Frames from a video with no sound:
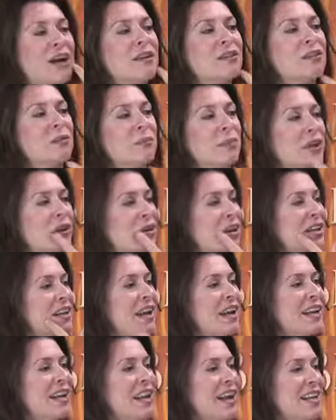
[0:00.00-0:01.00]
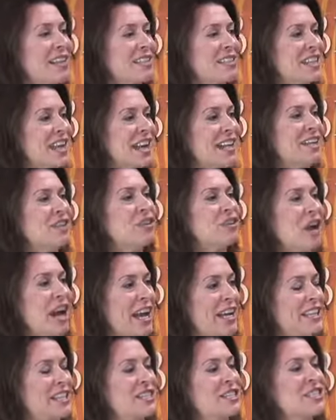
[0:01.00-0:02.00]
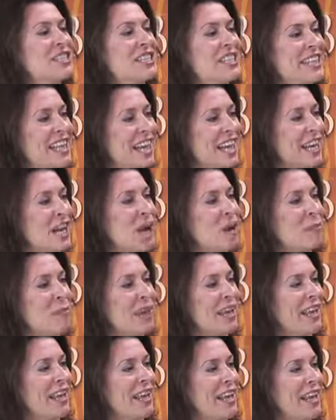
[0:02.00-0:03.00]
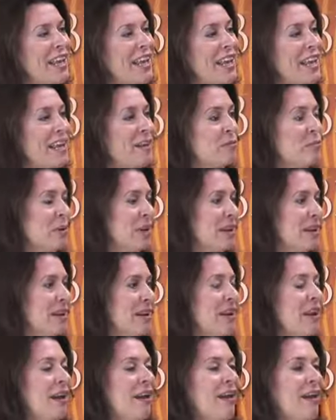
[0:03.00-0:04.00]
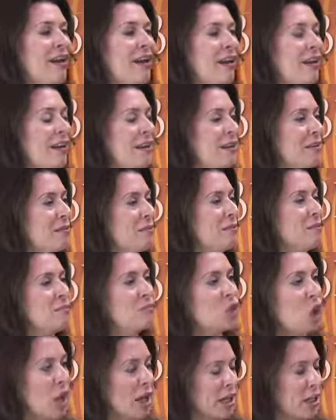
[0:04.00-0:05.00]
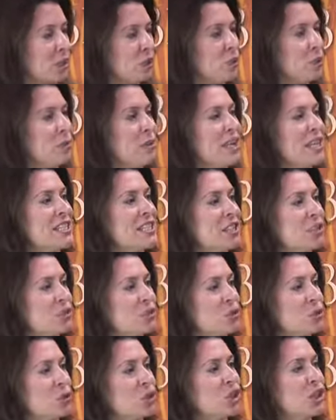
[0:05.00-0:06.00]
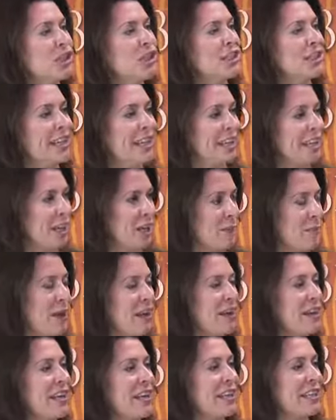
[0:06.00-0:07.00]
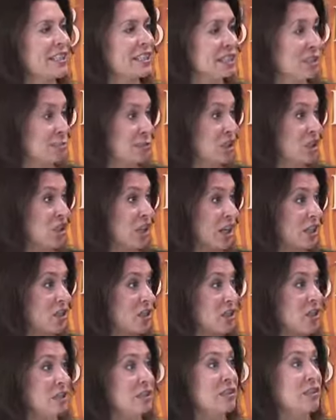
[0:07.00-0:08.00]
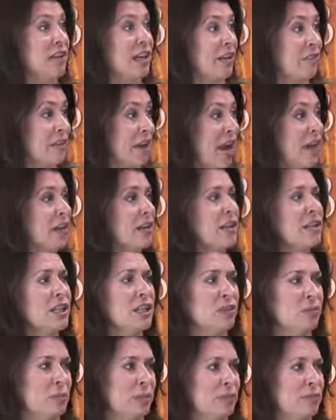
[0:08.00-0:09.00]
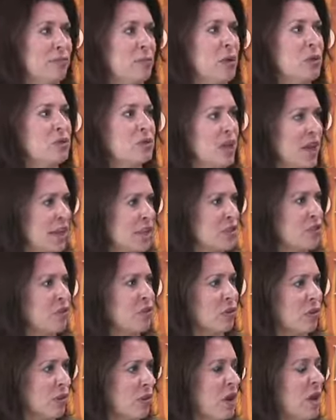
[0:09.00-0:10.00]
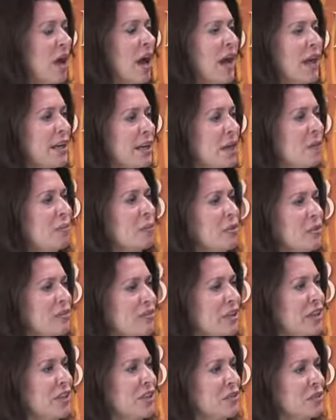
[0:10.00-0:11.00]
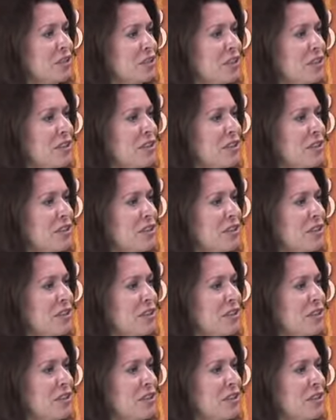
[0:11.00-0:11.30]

the marionette lines, and I could see that coming, and I had been talking to a plastic surgeon and thinking about getting some injections, and I've gotten a little bit of Botox for a number of years.